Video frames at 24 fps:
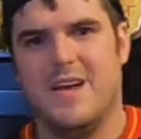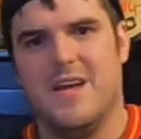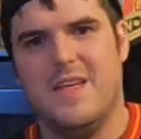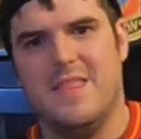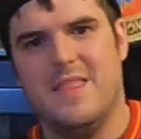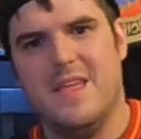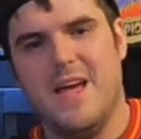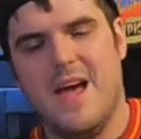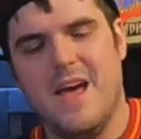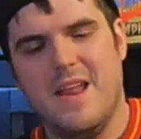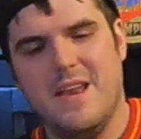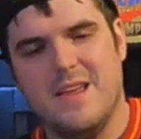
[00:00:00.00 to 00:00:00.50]

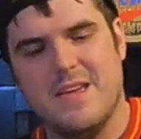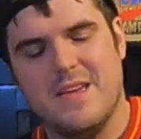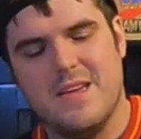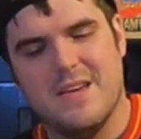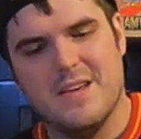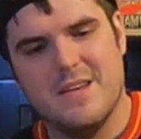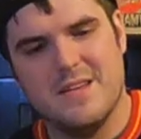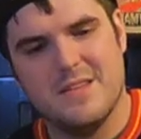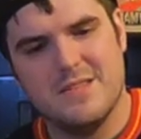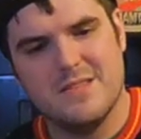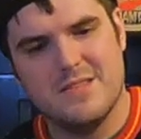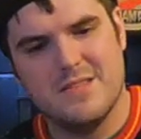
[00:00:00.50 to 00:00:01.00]
And that
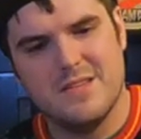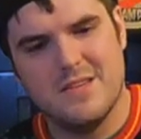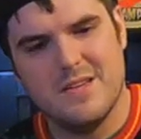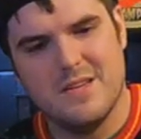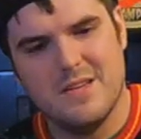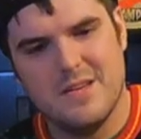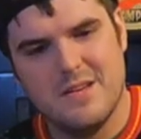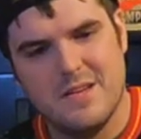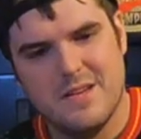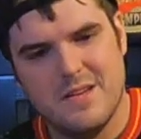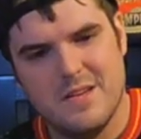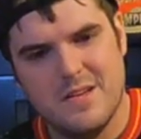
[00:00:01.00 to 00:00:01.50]
is
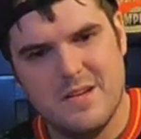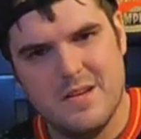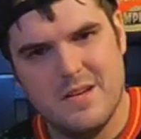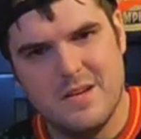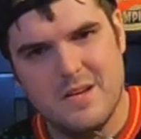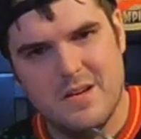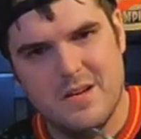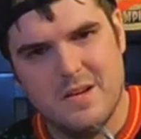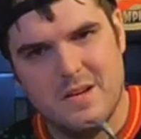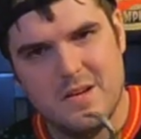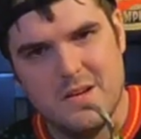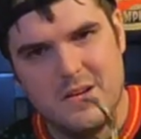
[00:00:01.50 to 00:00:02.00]

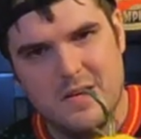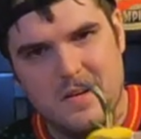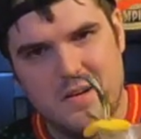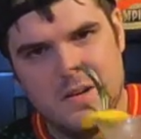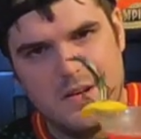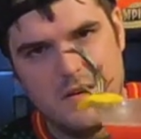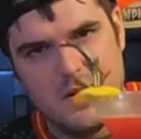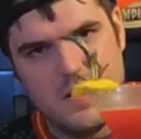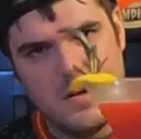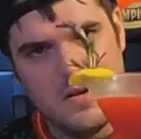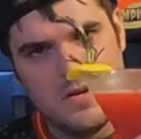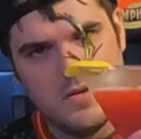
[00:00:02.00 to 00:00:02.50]

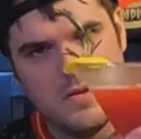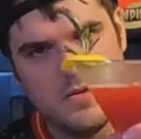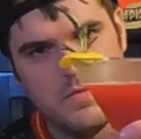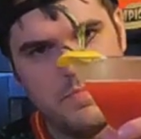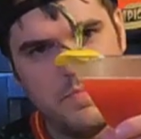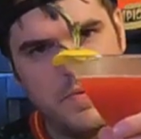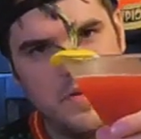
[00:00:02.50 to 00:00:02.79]
Uncle